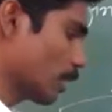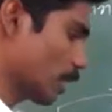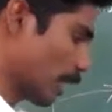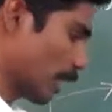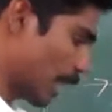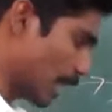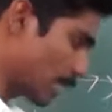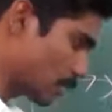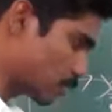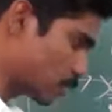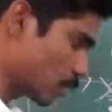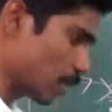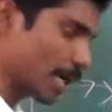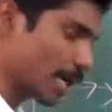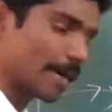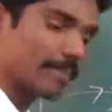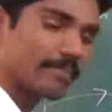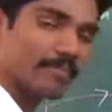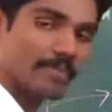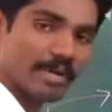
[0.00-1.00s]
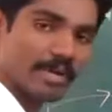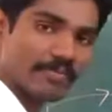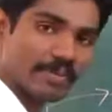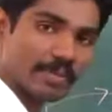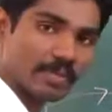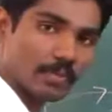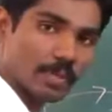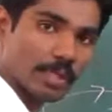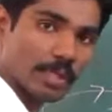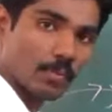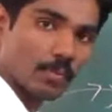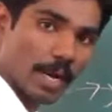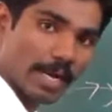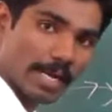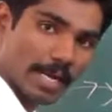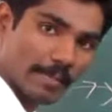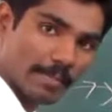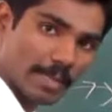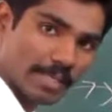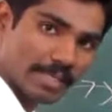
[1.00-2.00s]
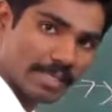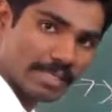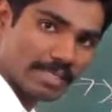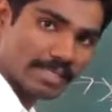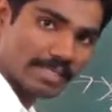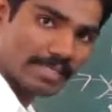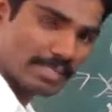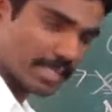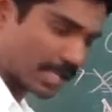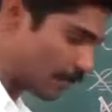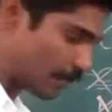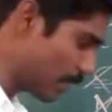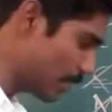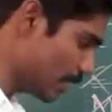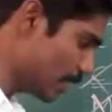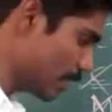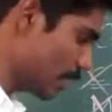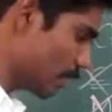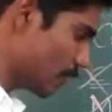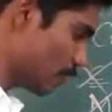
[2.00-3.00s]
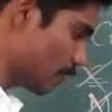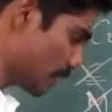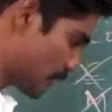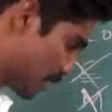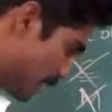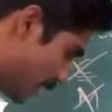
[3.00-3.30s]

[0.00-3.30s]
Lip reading: Also I am left with only one number, that is 7, which